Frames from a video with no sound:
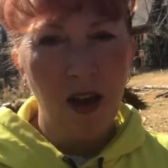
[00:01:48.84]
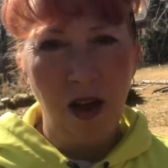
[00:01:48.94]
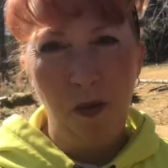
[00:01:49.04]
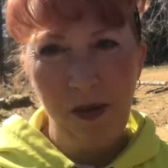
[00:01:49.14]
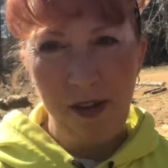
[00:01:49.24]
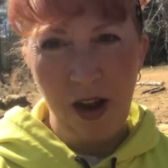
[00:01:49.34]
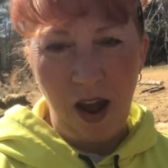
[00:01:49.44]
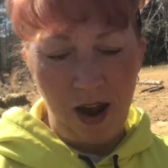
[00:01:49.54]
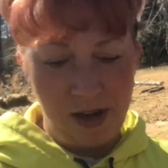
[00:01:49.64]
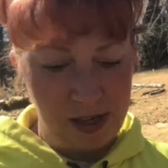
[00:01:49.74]
Was
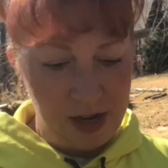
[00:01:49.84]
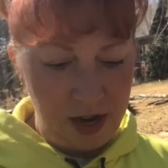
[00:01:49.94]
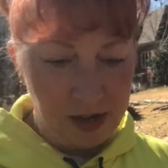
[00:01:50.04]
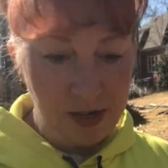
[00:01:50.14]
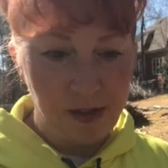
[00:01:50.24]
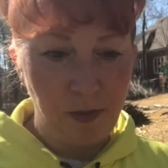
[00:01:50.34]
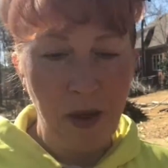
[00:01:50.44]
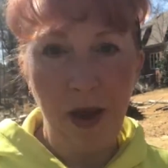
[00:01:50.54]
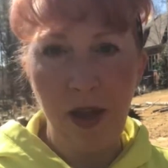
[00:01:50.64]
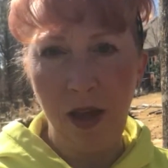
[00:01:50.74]
not
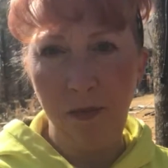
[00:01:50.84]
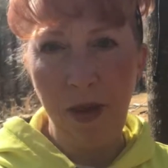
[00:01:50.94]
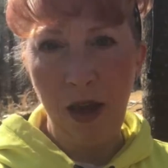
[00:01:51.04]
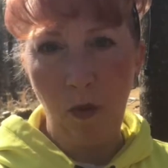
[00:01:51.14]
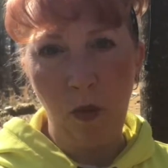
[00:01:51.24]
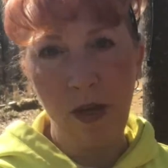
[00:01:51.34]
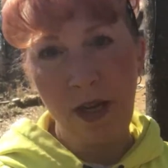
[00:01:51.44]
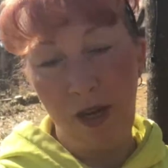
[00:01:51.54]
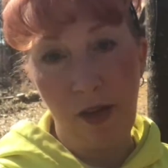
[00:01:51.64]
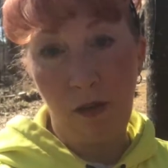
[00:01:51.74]
anticipating it being
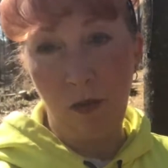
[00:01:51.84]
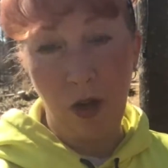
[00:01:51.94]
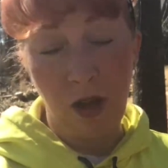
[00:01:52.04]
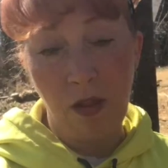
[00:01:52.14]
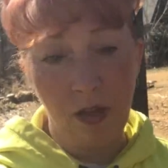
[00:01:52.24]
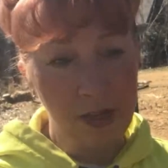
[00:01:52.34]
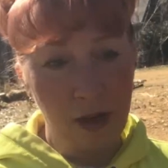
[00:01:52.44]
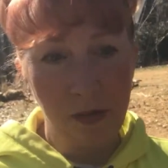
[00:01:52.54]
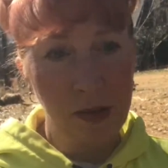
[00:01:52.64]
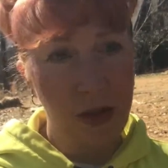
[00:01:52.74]
windy, because when I looked
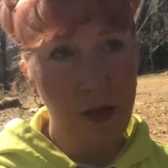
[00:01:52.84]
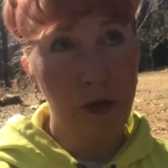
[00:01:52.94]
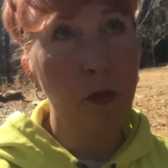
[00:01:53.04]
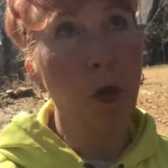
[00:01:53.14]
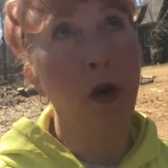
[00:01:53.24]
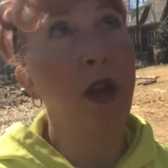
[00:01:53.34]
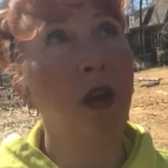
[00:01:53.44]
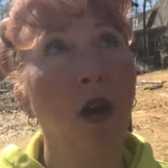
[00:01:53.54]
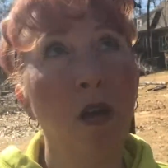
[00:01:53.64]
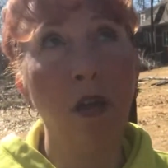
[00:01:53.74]
outside this morning
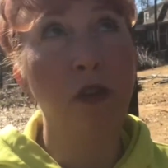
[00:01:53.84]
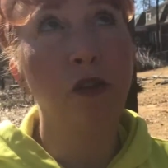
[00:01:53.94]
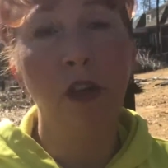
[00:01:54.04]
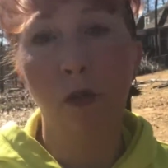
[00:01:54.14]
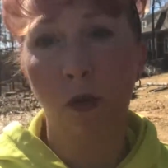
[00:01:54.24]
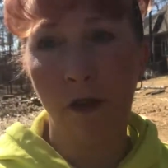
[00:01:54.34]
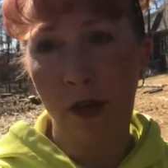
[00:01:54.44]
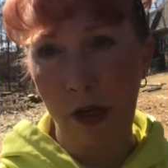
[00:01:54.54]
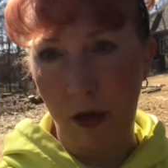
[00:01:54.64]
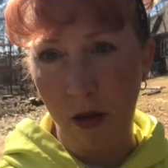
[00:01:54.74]
all the trees were
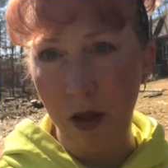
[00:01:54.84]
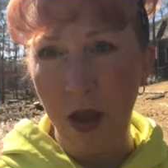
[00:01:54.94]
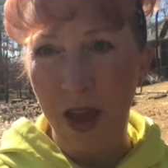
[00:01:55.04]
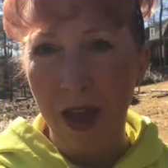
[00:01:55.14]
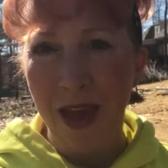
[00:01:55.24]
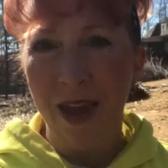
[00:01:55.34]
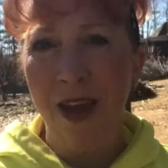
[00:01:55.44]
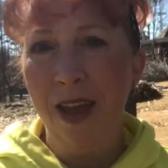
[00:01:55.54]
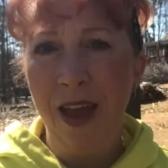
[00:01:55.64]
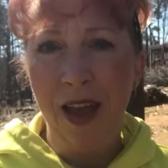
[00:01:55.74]
still,
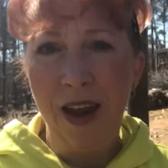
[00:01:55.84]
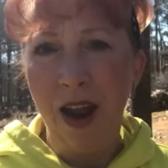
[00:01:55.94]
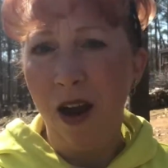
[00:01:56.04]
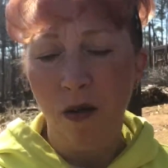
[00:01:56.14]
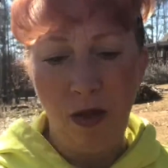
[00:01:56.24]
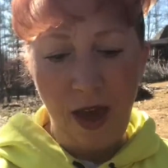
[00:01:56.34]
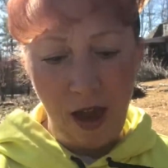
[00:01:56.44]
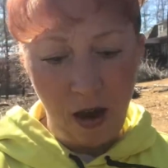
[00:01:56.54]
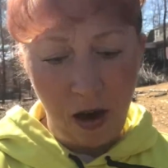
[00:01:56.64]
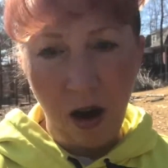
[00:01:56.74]
and now they
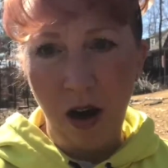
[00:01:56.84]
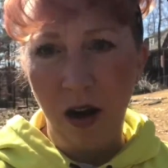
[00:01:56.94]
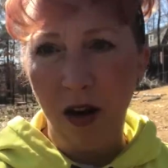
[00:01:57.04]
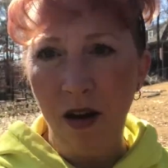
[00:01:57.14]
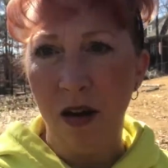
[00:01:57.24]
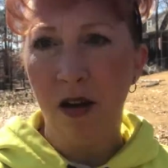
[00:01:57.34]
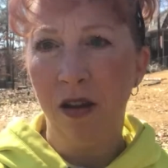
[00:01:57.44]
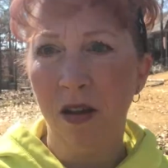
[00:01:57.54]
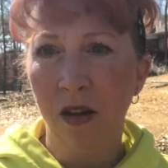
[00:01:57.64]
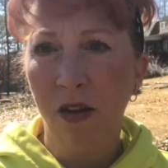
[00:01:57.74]
are
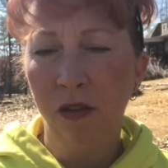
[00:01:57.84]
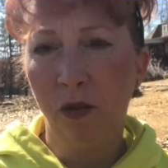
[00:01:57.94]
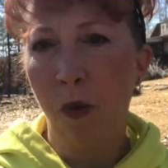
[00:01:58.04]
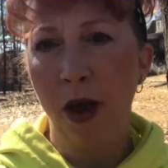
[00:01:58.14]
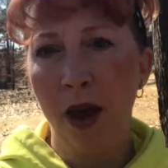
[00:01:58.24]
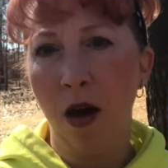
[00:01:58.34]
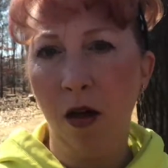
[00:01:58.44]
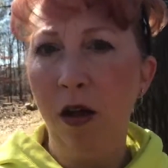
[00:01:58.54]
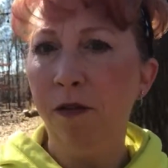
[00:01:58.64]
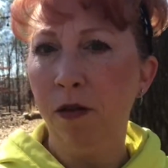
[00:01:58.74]
swaying
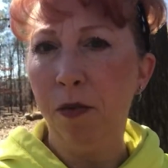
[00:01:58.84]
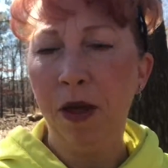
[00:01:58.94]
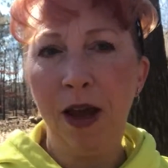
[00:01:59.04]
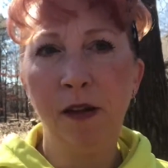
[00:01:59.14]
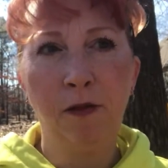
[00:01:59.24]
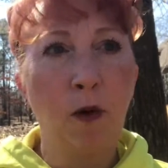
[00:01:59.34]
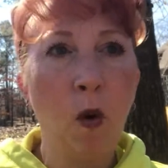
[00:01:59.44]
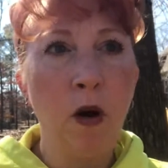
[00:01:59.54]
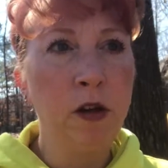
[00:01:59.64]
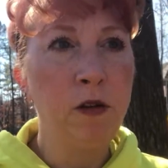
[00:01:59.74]
all over the place, of
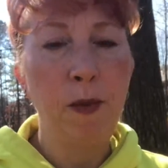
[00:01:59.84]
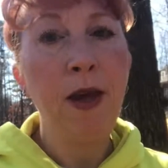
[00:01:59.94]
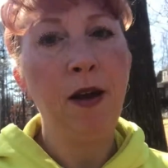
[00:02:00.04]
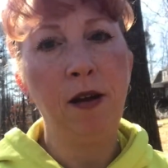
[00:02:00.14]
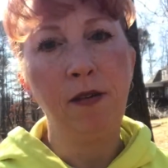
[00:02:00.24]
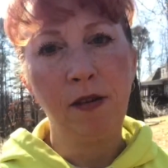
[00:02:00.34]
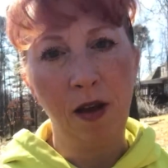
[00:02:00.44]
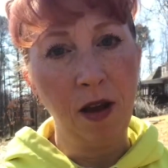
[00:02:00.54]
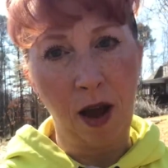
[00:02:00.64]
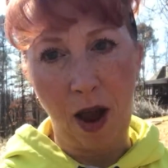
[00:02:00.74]
course, because
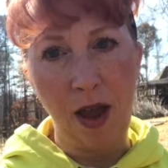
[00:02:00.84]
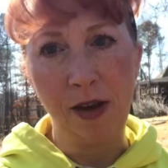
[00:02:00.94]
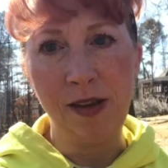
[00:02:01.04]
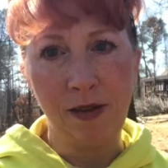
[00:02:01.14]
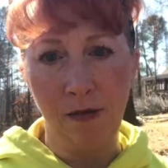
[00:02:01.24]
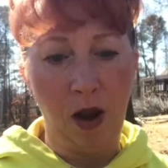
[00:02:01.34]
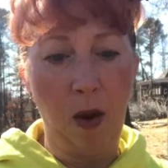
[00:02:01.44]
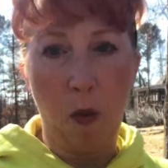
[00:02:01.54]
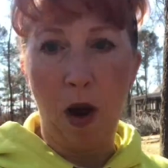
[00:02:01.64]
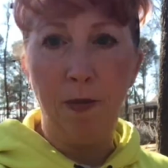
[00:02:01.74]
I
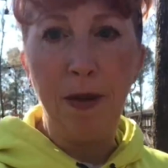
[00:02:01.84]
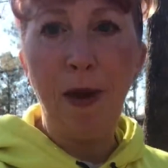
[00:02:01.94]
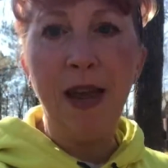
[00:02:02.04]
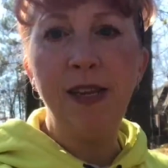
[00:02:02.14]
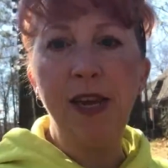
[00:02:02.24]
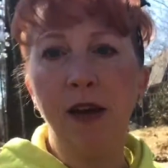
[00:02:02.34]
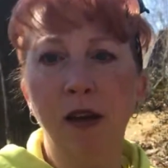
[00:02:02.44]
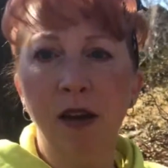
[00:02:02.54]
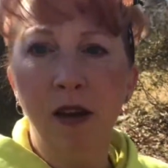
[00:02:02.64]
want to be painting.